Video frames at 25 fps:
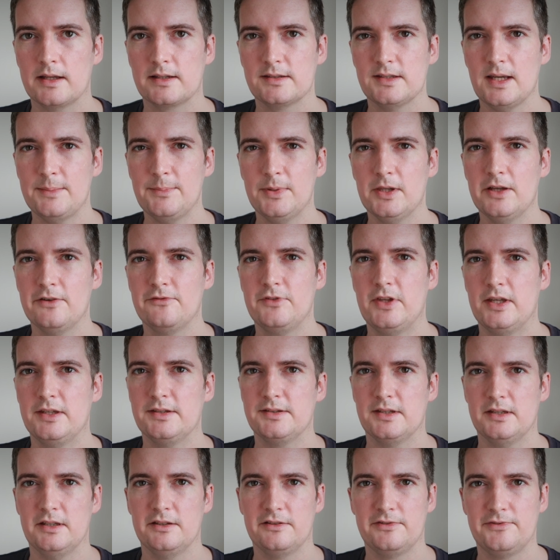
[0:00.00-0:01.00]
An example of
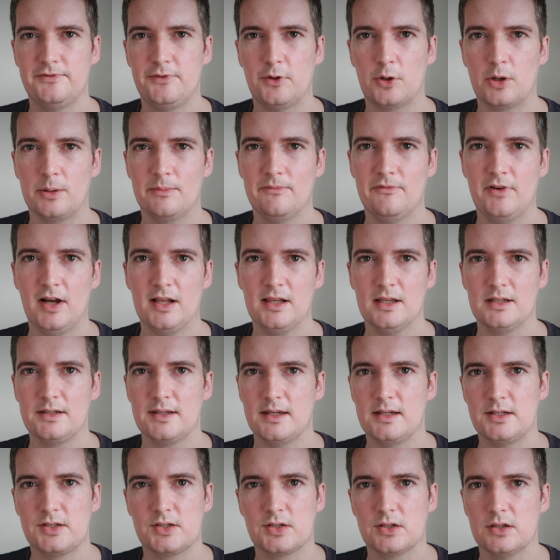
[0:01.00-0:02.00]
this is form
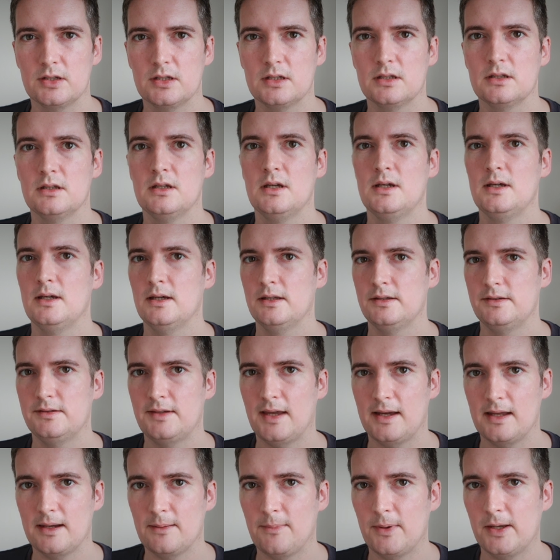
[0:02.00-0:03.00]
validation,
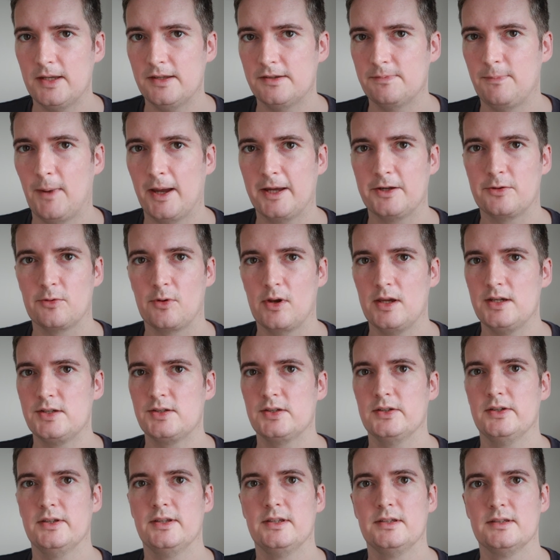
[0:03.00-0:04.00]
database
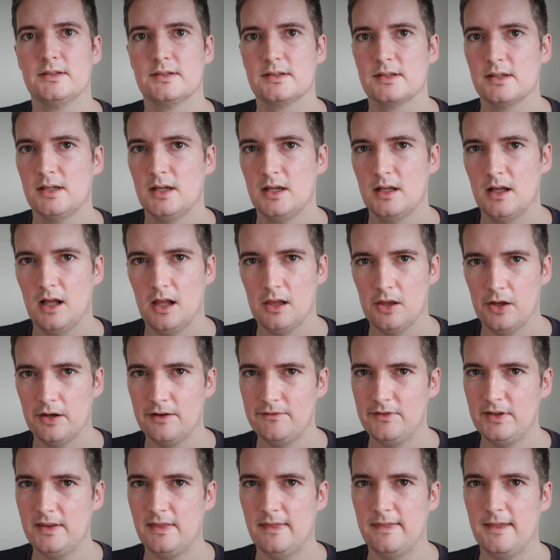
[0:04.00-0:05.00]
migrations, a
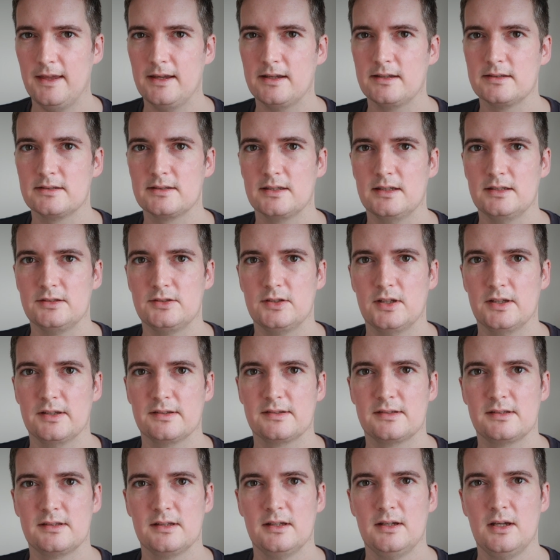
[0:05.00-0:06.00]
lot of these things that
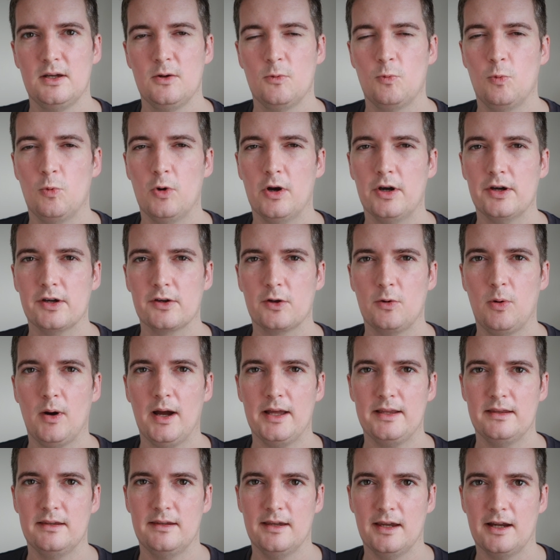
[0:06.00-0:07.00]
just weren't
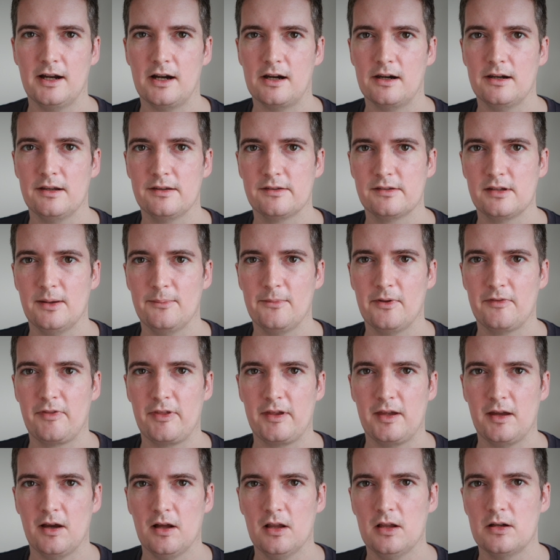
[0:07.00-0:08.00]
quite there in some
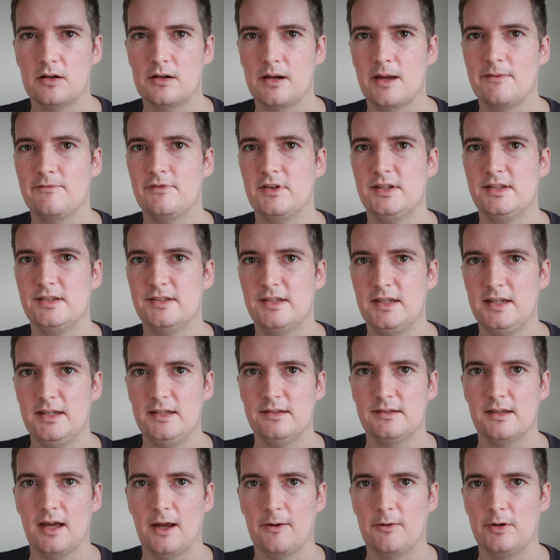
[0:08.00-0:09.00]
of the other M V
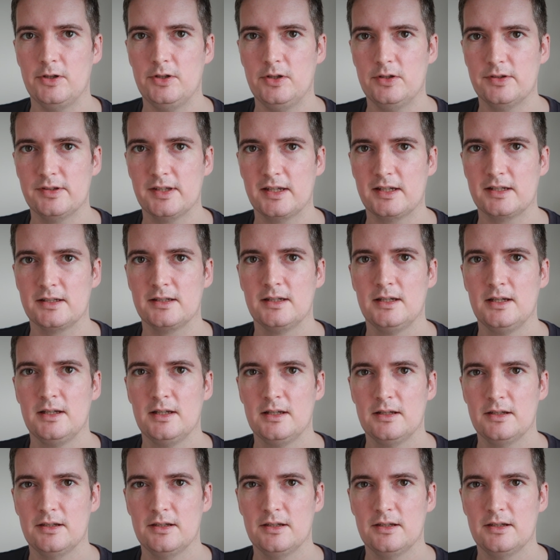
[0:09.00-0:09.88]
Cs I were using.